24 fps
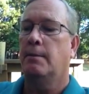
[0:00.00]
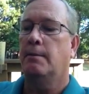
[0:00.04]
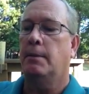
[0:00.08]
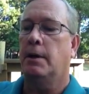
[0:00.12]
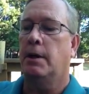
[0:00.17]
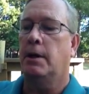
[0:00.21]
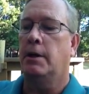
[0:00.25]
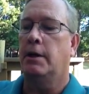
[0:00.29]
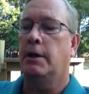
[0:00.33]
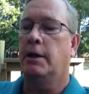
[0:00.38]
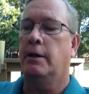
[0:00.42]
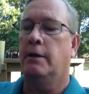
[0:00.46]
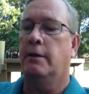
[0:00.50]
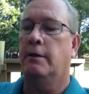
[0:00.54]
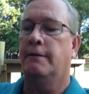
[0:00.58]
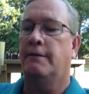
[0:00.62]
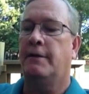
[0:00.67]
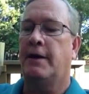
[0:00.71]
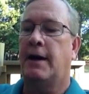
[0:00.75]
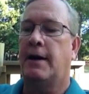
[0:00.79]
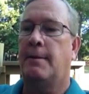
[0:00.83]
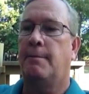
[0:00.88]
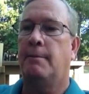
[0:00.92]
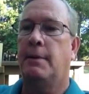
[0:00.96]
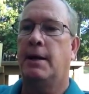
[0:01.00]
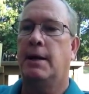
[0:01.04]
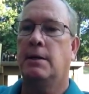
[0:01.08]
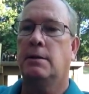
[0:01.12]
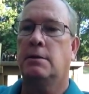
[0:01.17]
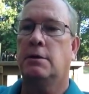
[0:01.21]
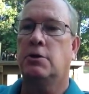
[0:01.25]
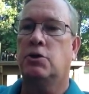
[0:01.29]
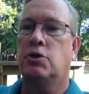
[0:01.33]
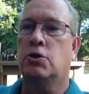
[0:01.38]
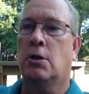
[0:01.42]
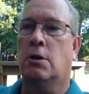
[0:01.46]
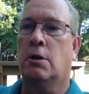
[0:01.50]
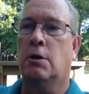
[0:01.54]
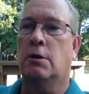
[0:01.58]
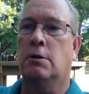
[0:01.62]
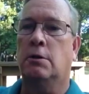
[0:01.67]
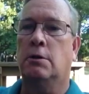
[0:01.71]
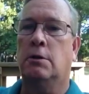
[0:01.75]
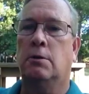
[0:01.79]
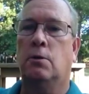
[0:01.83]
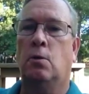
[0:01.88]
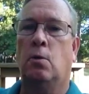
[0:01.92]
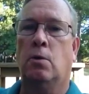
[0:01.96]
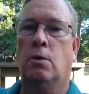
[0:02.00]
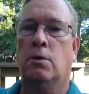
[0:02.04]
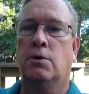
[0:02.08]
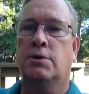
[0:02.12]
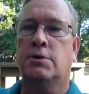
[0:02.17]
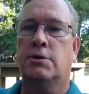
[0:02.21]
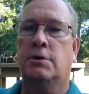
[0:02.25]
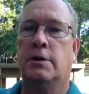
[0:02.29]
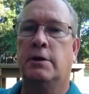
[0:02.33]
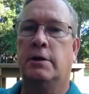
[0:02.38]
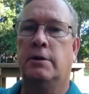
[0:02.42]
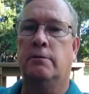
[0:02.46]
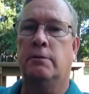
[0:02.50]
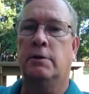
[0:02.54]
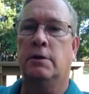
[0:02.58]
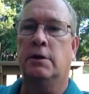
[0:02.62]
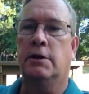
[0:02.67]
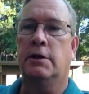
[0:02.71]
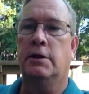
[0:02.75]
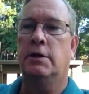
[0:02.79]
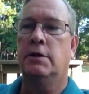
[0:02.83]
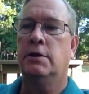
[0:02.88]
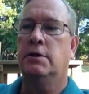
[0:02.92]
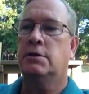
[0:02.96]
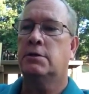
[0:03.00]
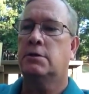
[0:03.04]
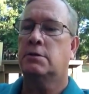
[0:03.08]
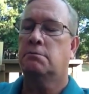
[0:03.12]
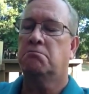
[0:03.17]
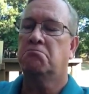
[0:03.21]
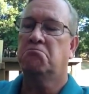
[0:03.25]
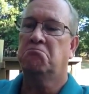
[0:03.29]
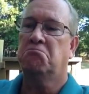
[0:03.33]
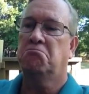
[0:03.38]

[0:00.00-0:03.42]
But if I make the chart look worse than it really is,